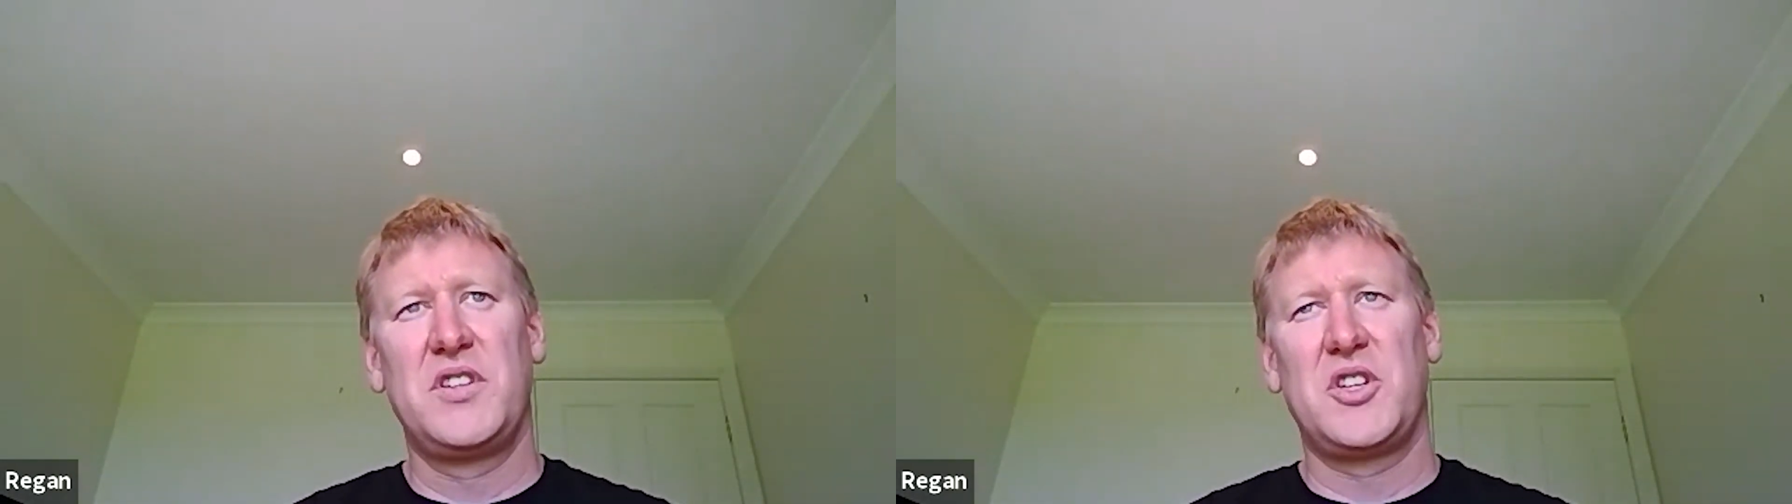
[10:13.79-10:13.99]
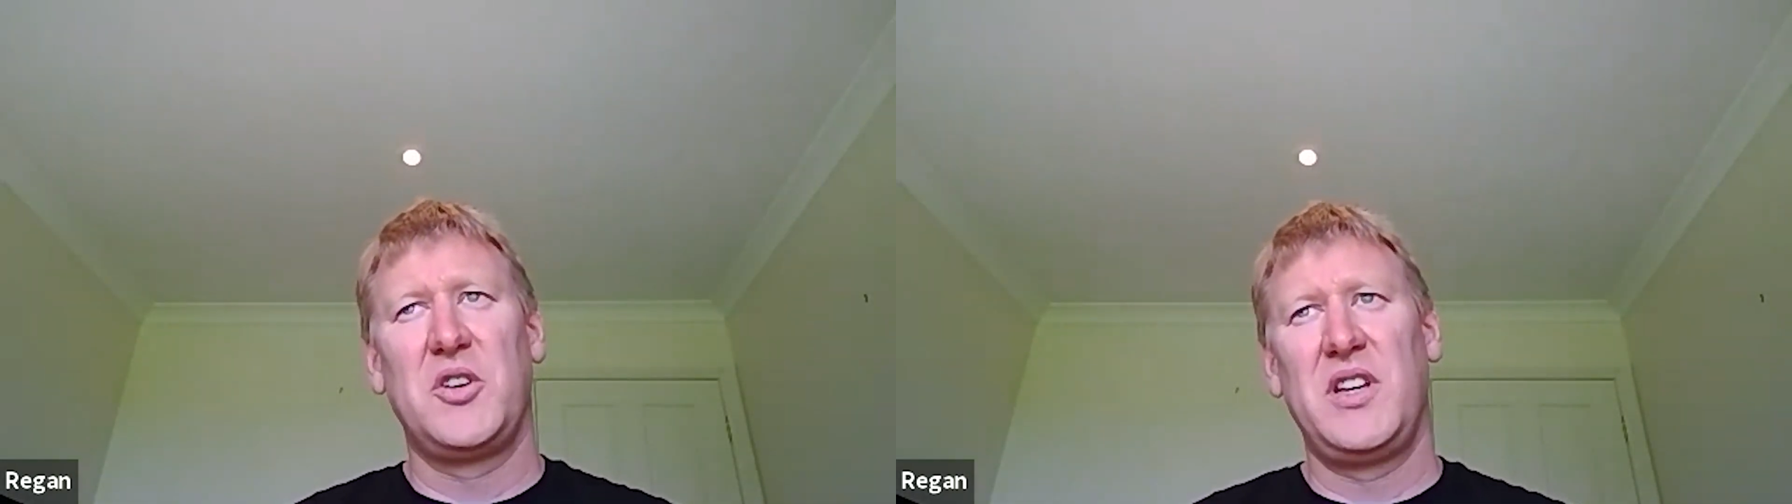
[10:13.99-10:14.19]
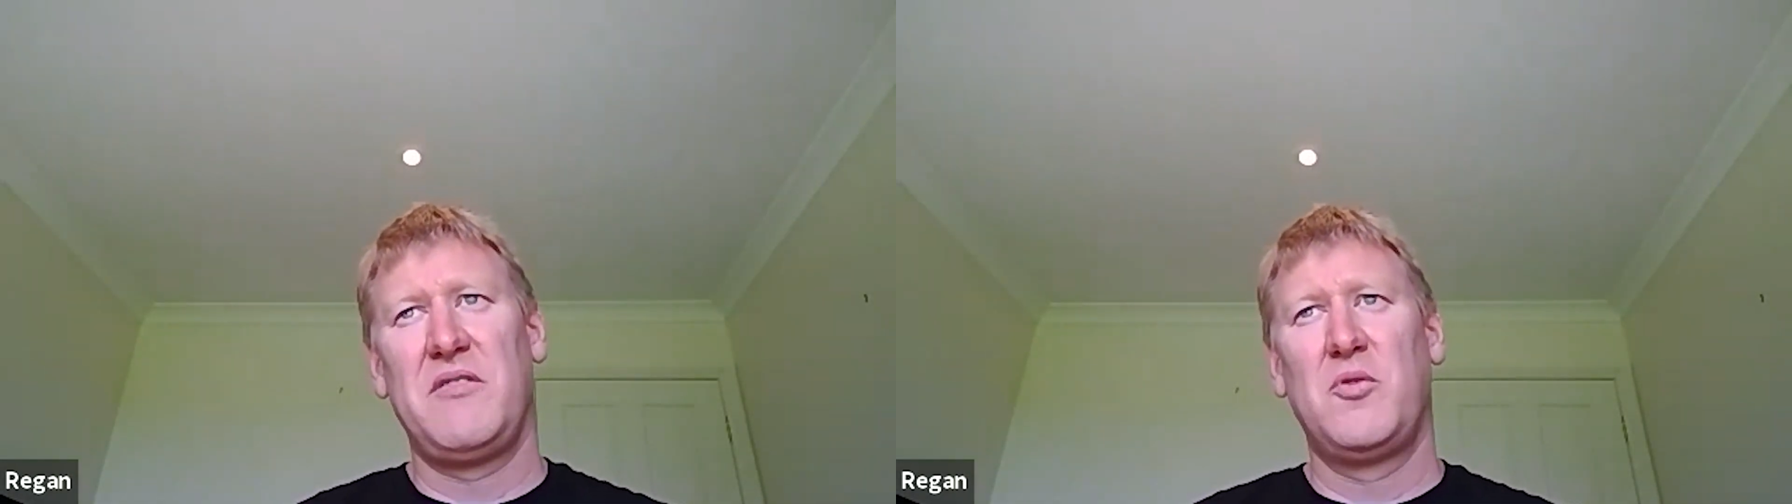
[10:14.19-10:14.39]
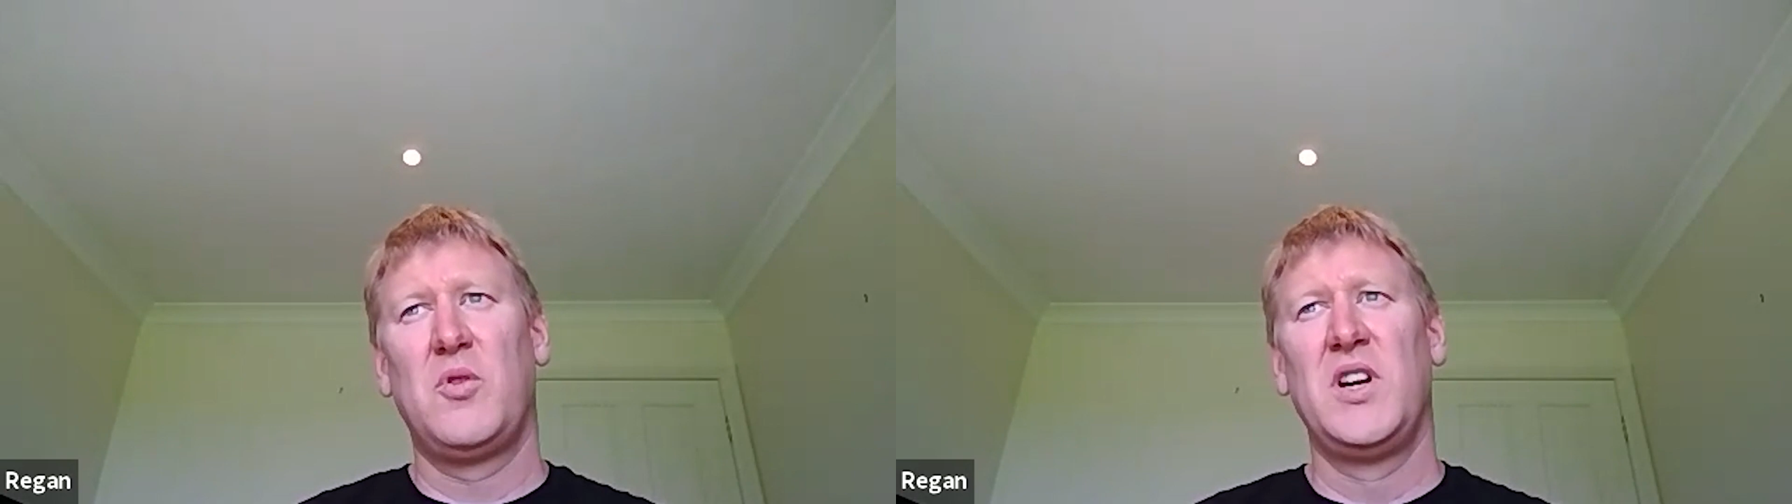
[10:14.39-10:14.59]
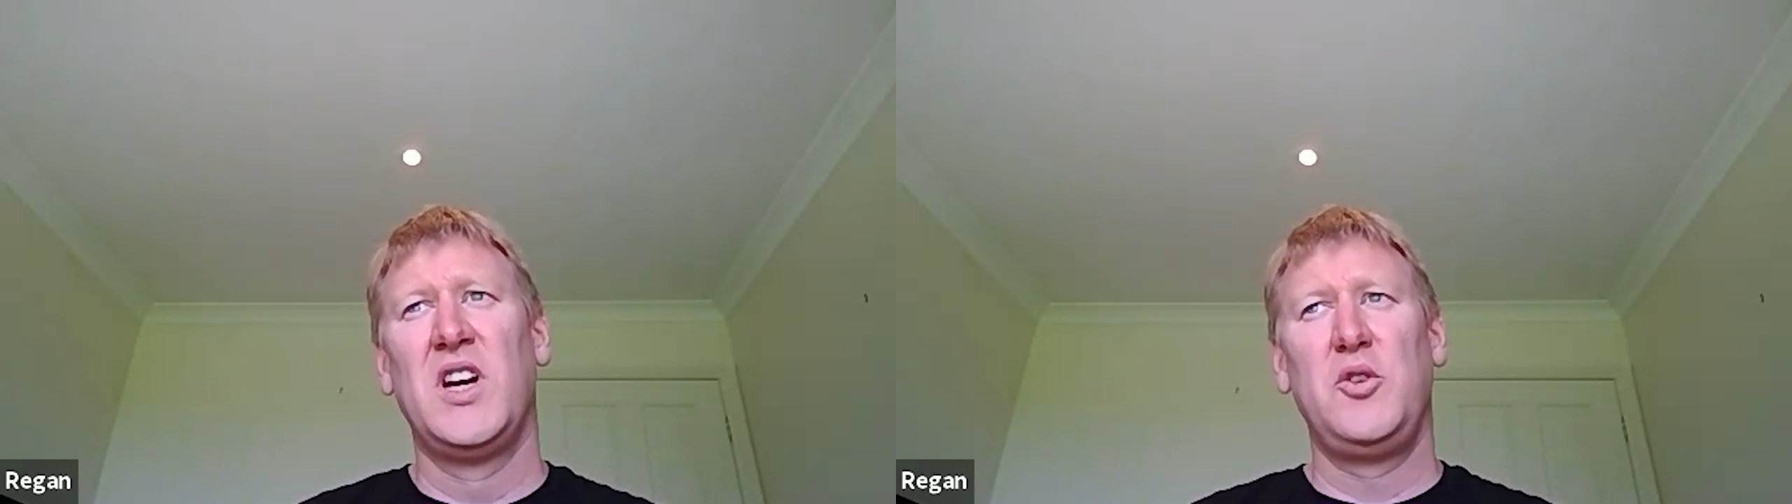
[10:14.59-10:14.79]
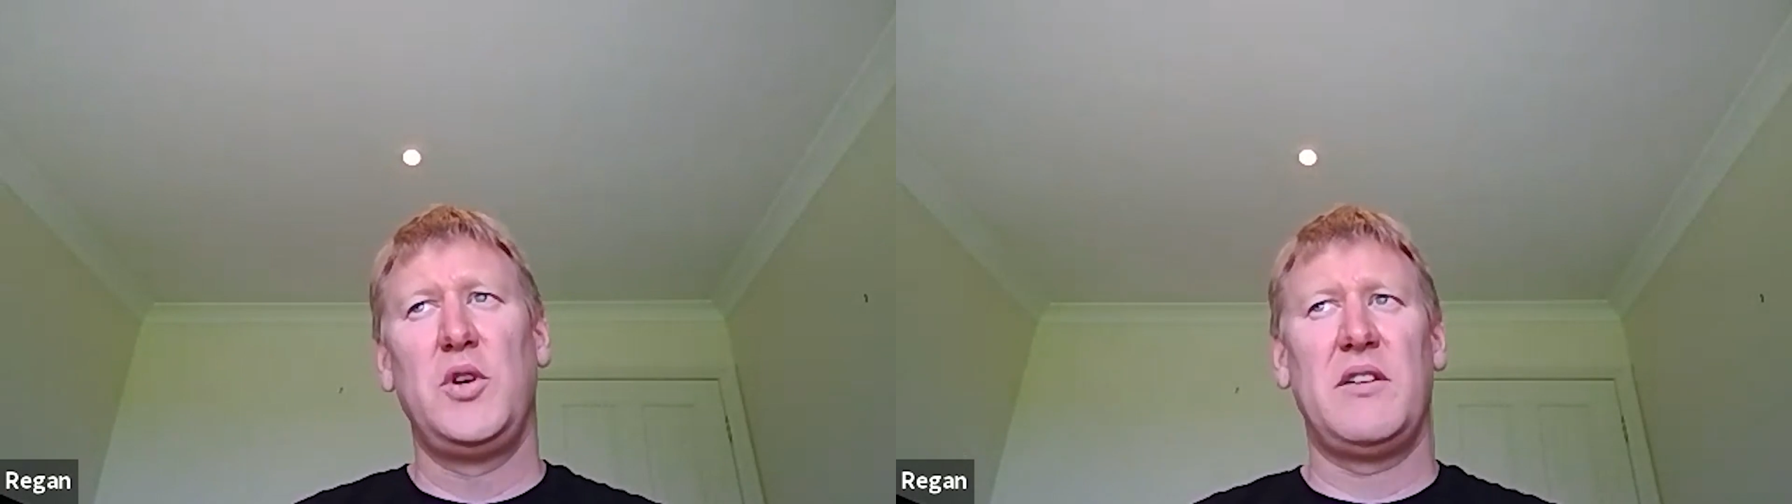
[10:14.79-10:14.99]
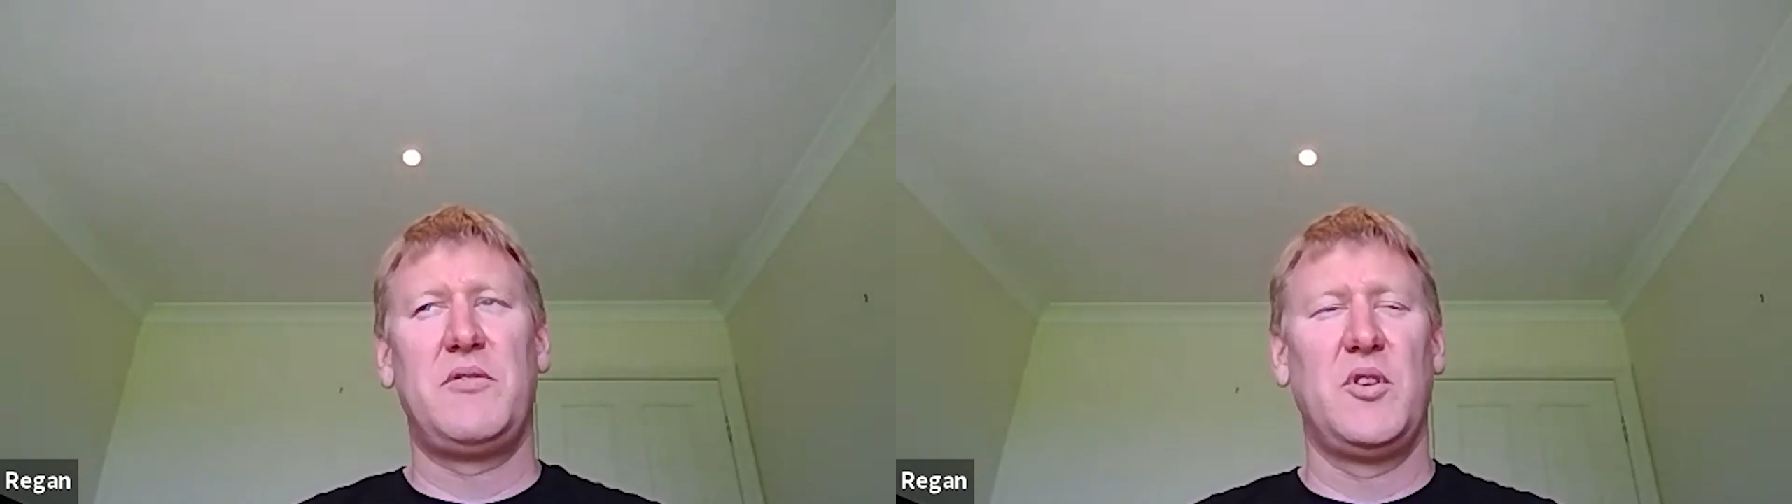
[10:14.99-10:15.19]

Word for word: So, therefore, you have